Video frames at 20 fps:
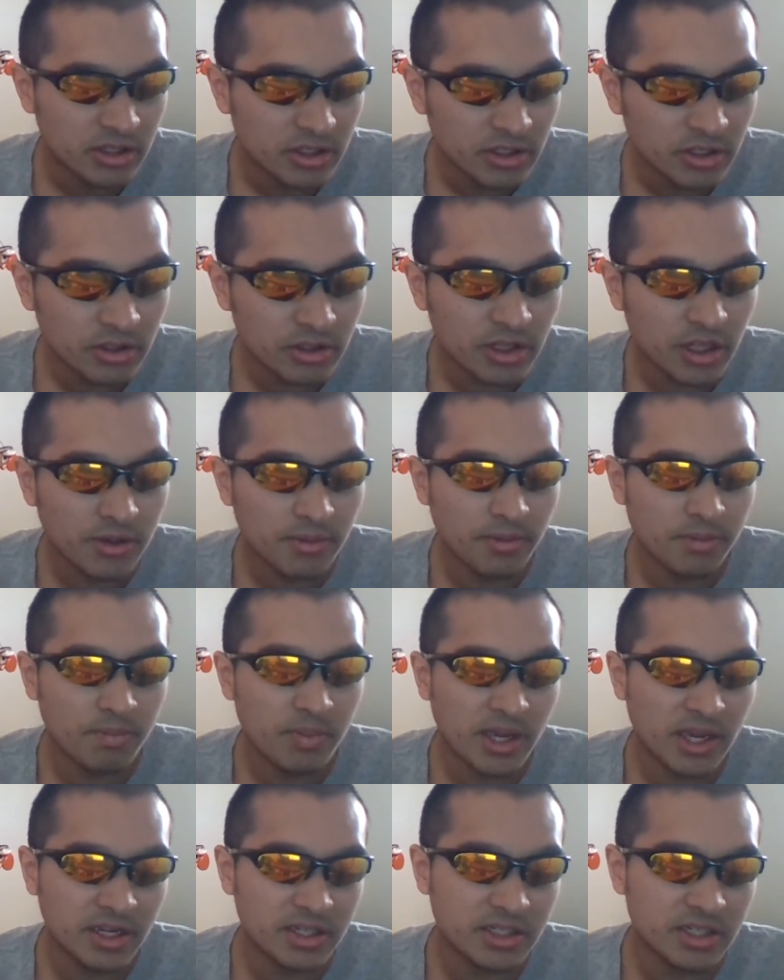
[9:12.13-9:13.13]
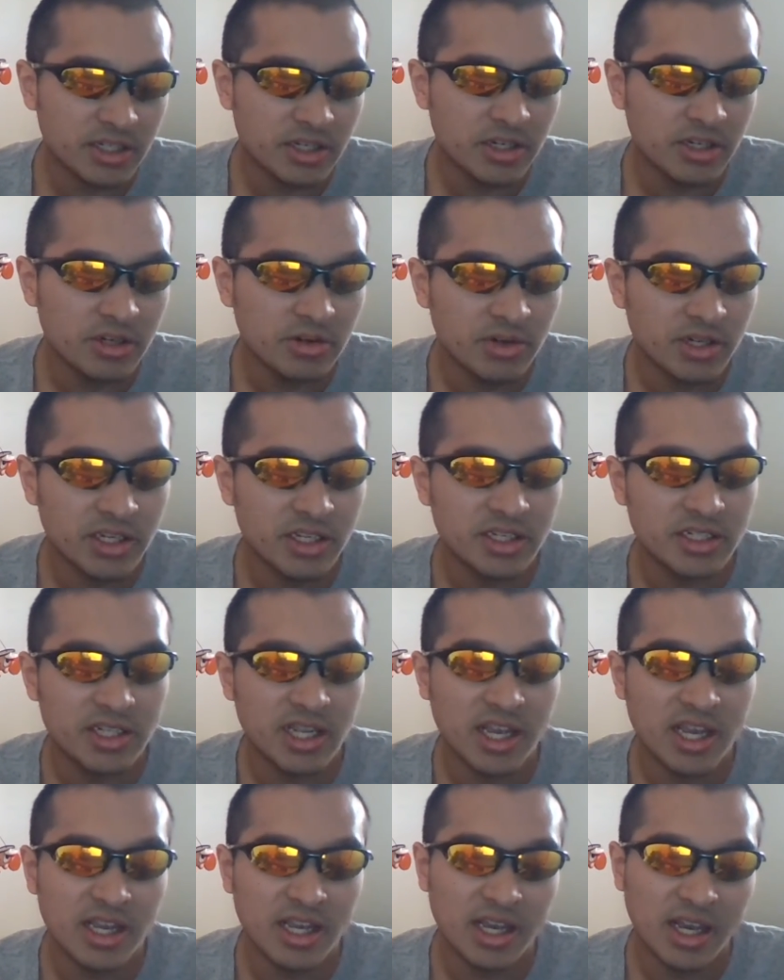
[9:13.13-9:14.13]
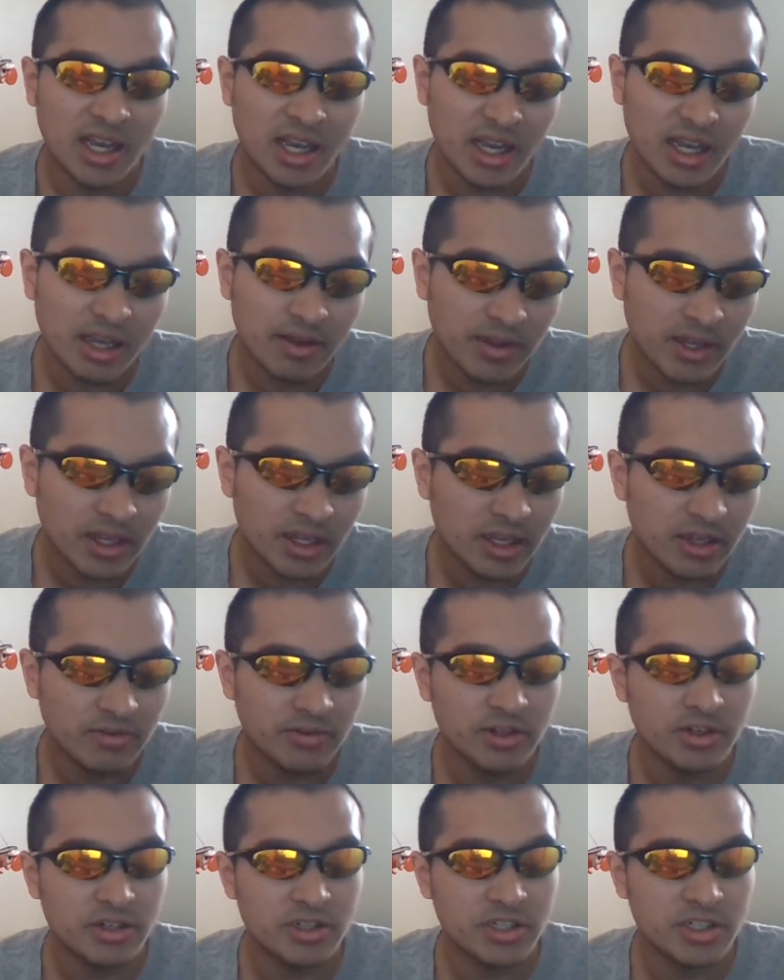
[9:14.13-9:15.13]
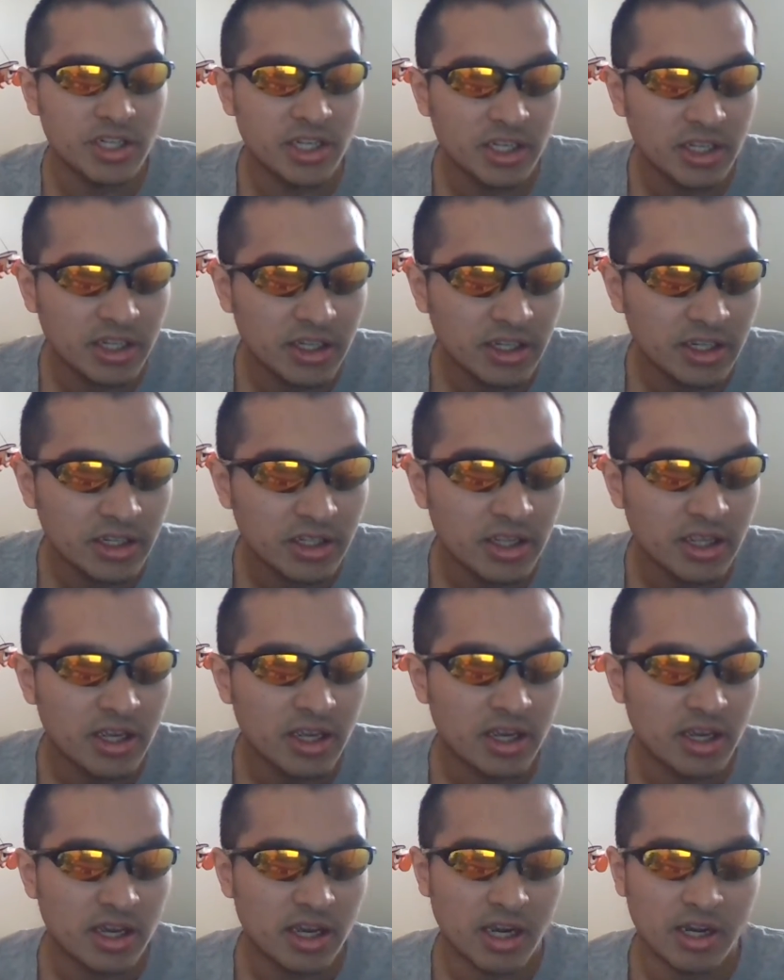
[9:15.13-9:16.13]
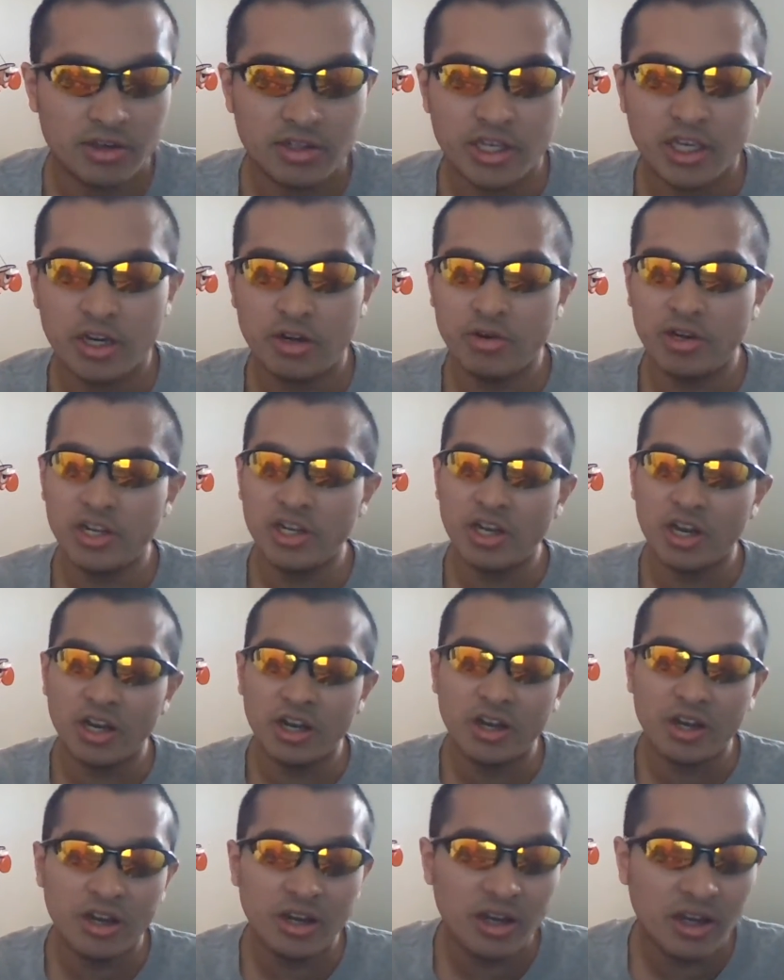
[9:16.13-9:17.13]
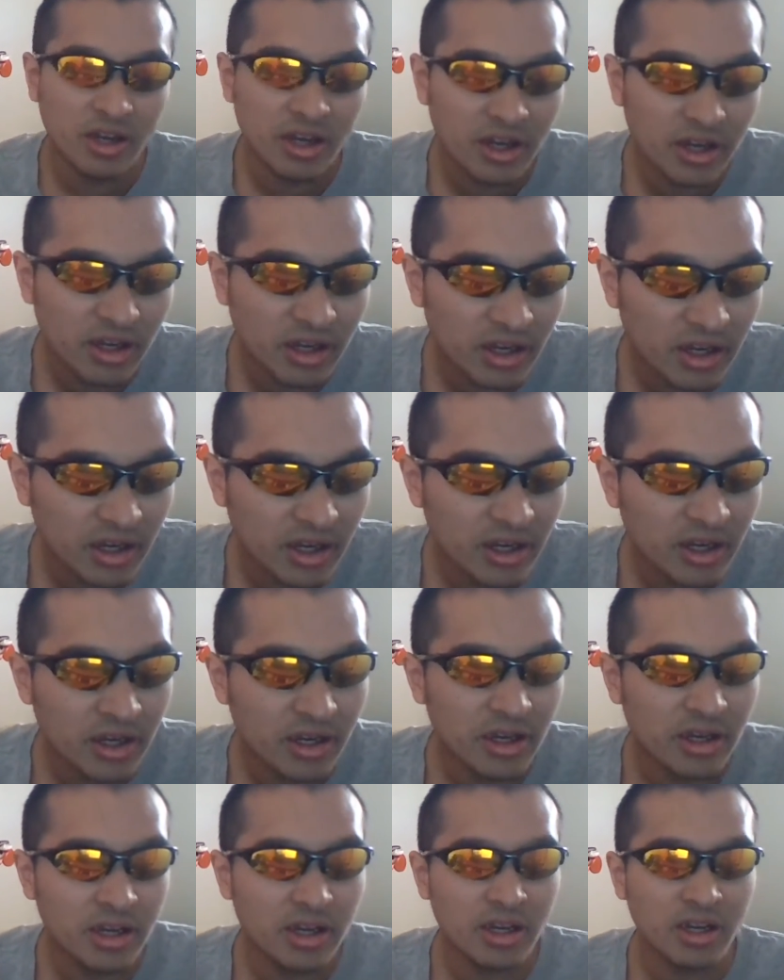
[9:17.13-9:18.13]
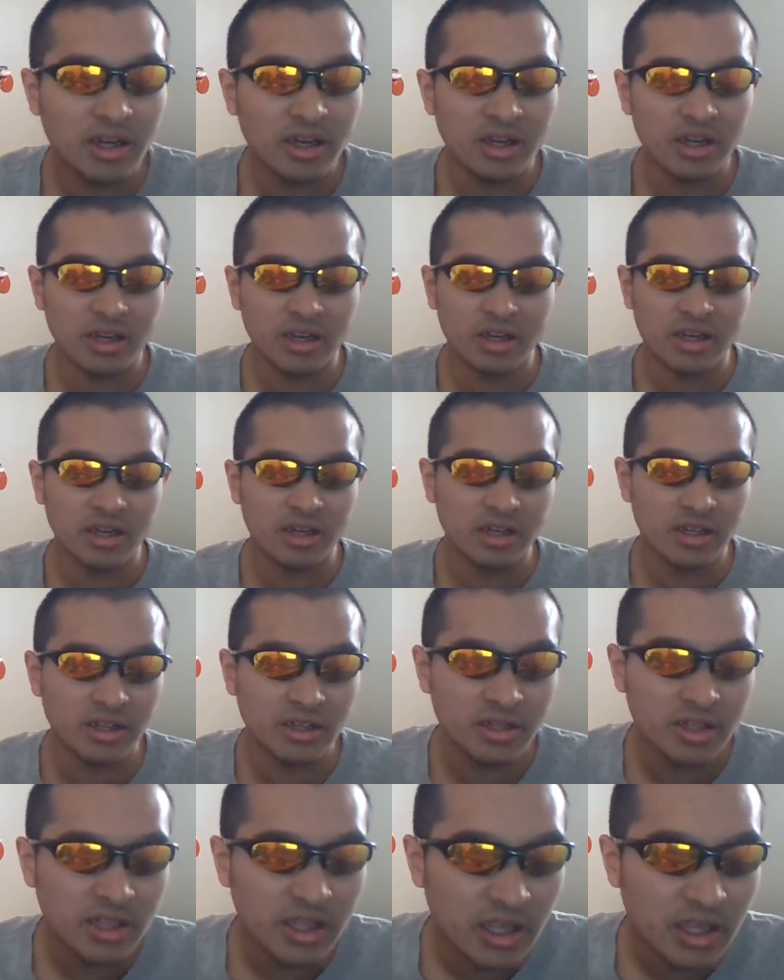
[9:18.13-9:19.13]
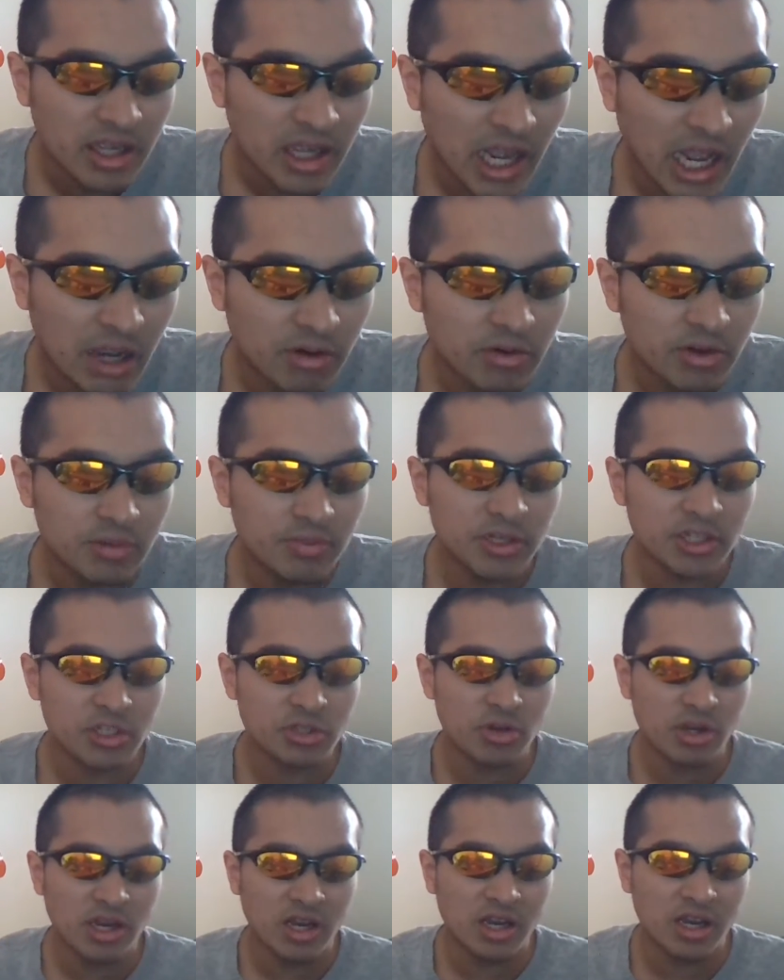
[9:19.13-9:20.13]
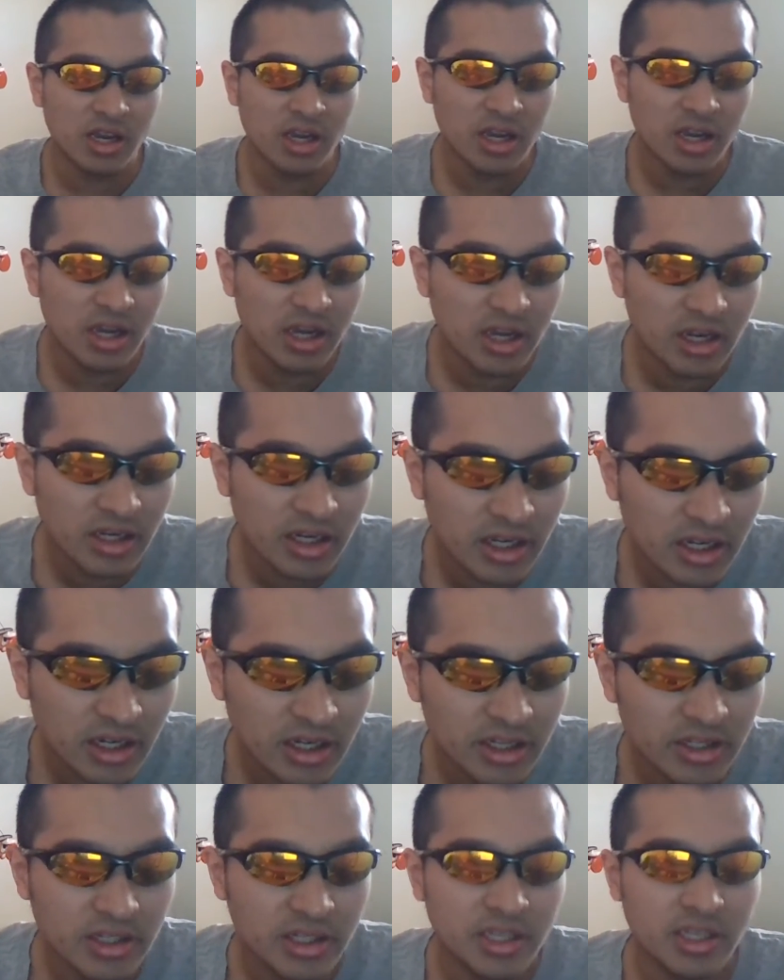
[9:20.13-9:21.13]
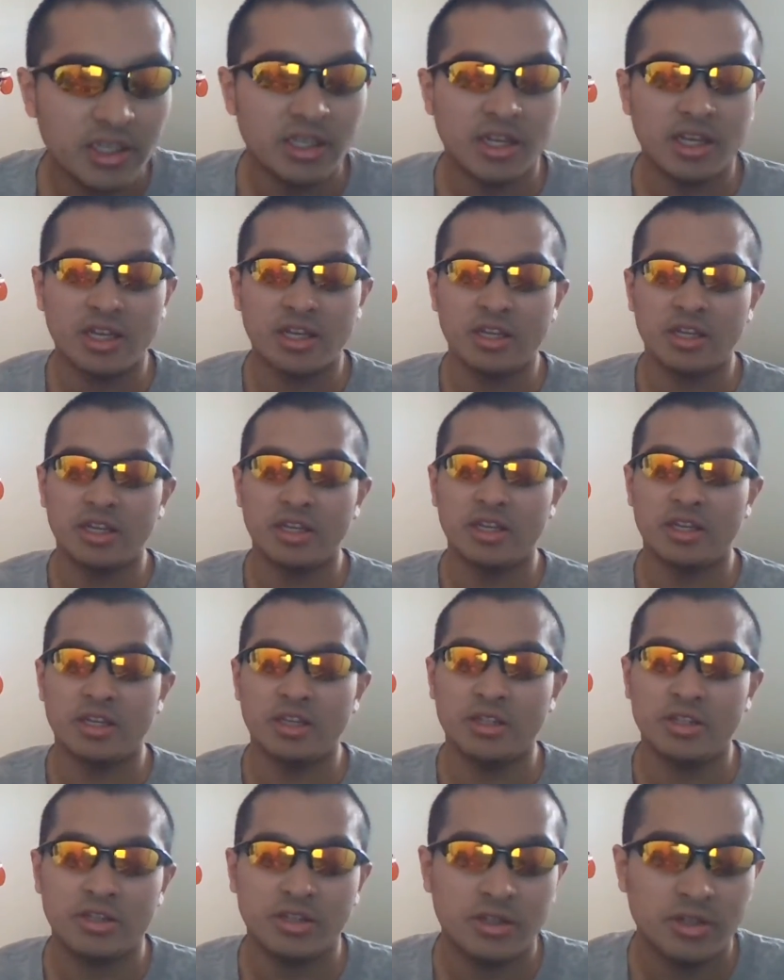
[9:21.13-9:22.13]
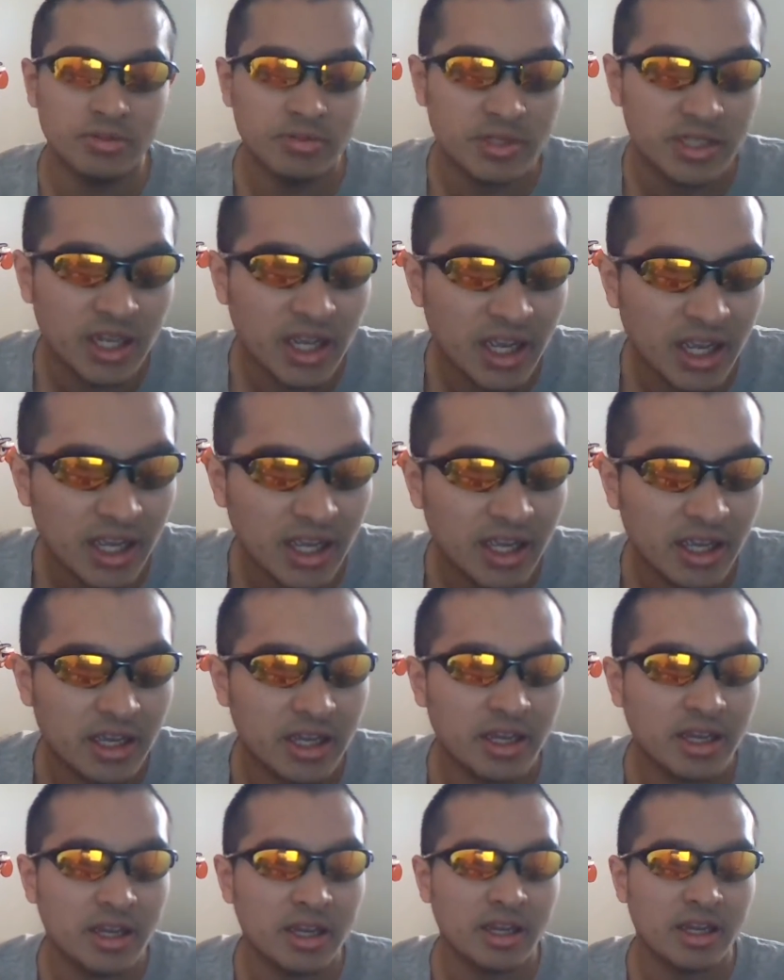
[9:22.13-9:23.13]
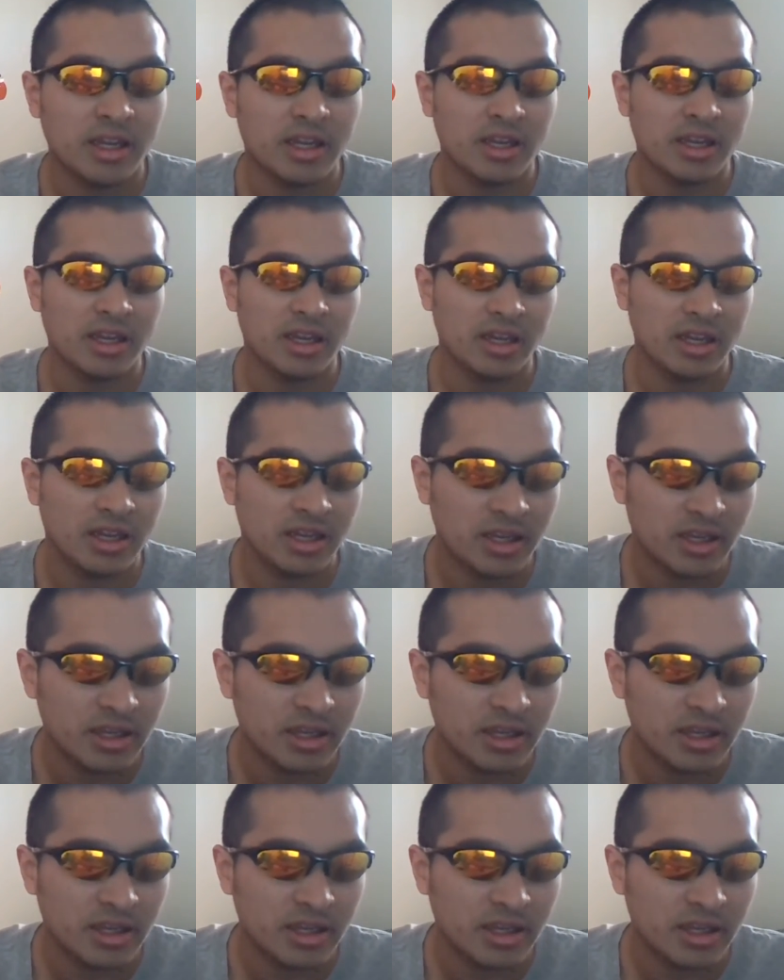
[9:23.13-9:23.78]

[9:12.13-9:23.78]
You're the best series that I've ever seen. I'll carry on. I will be strong on the end of time.